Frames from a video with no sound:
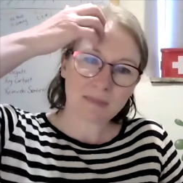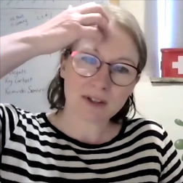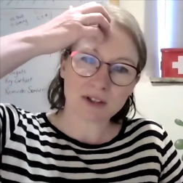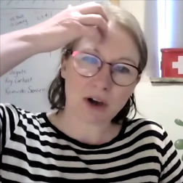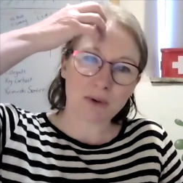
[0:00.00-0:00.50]

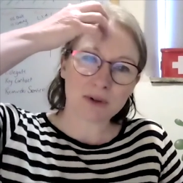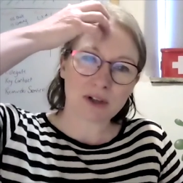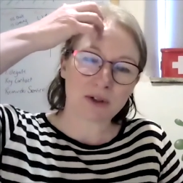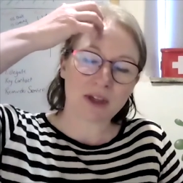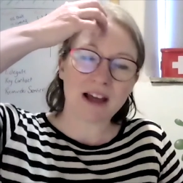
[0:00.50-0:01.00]
So
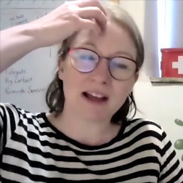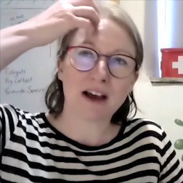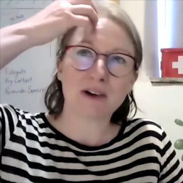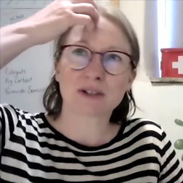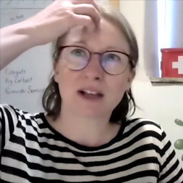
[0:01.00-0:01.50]
that
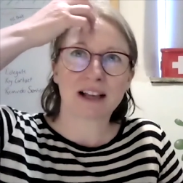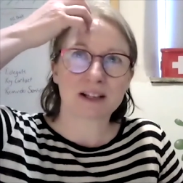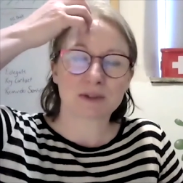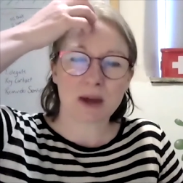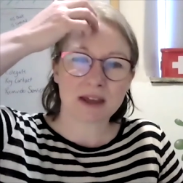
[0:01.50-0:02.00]
was, I
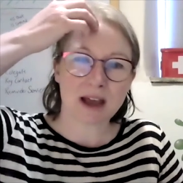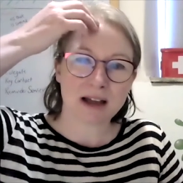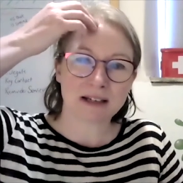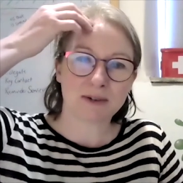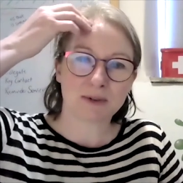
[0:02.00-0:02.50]
guess, where the
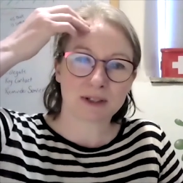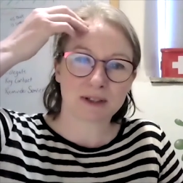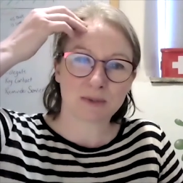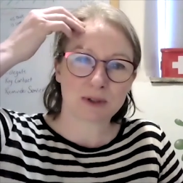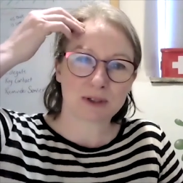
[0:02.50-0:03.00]
idea
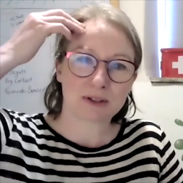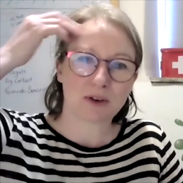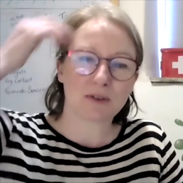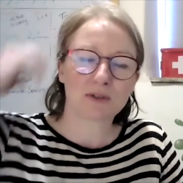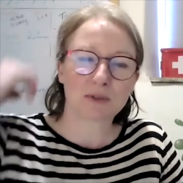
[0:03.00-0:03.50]
was
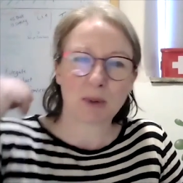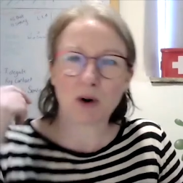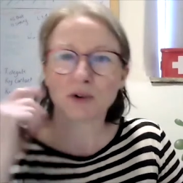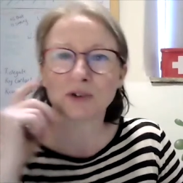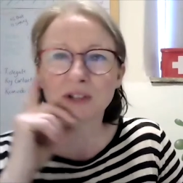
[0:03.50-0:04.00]
sort of
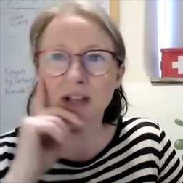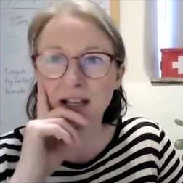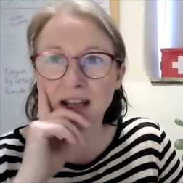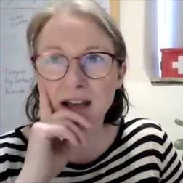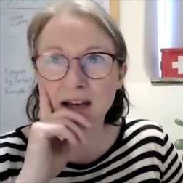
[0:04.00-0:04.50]
spawned.
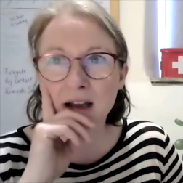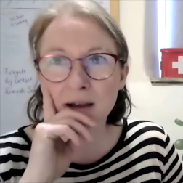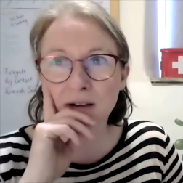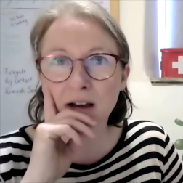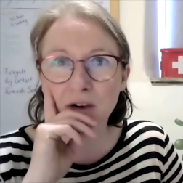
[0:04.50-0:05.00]
And then
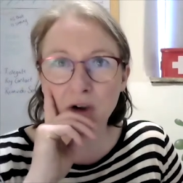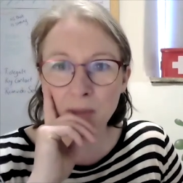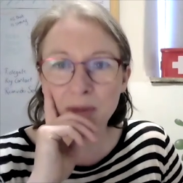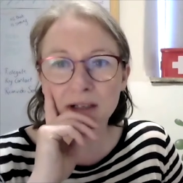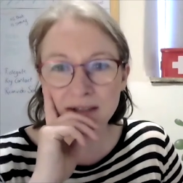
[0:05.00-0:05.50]
a
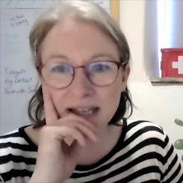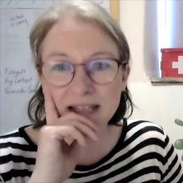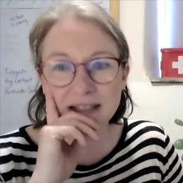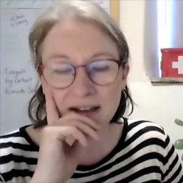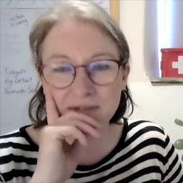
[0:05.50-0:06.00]
couple of
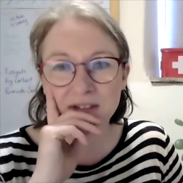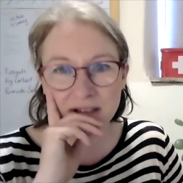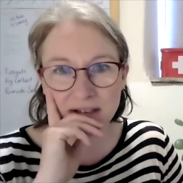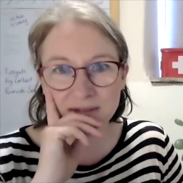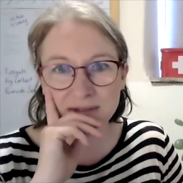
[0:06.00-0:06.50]
years
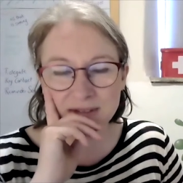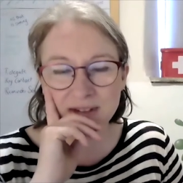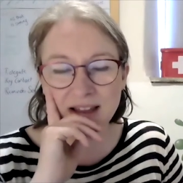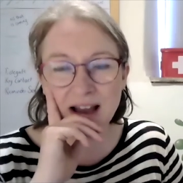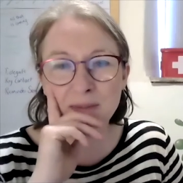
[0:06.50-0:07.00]
after
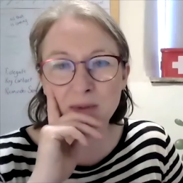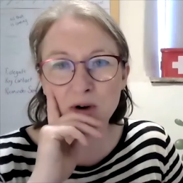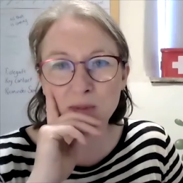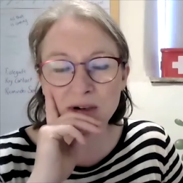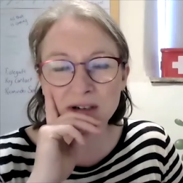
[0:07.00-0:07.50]
that
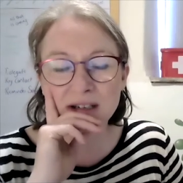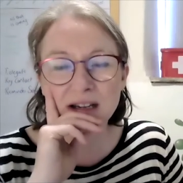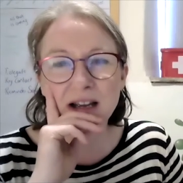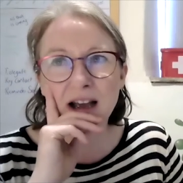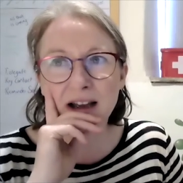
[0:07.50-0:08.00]
moment,
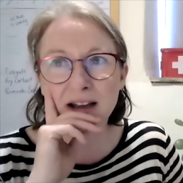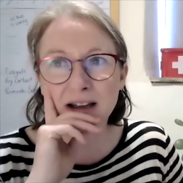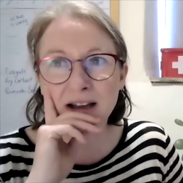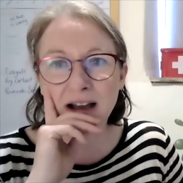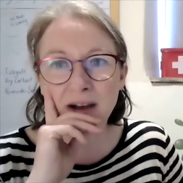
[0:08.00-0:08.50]

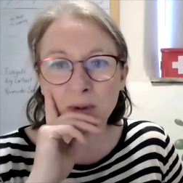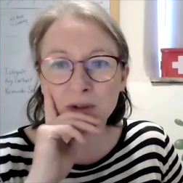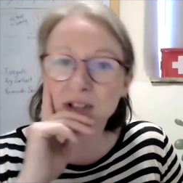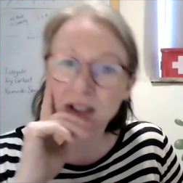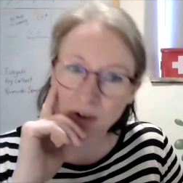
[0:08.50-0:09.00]

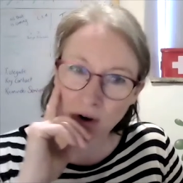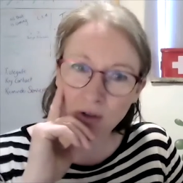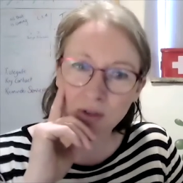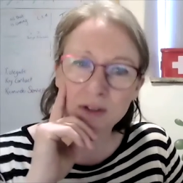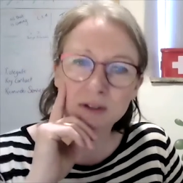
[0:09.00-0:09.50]
once I'd got
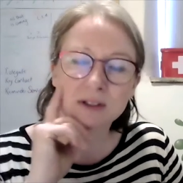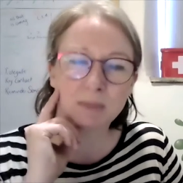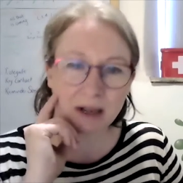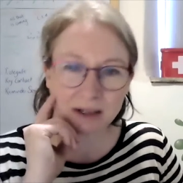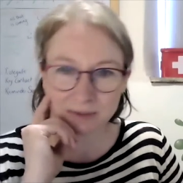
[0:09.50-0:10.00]
all the Splat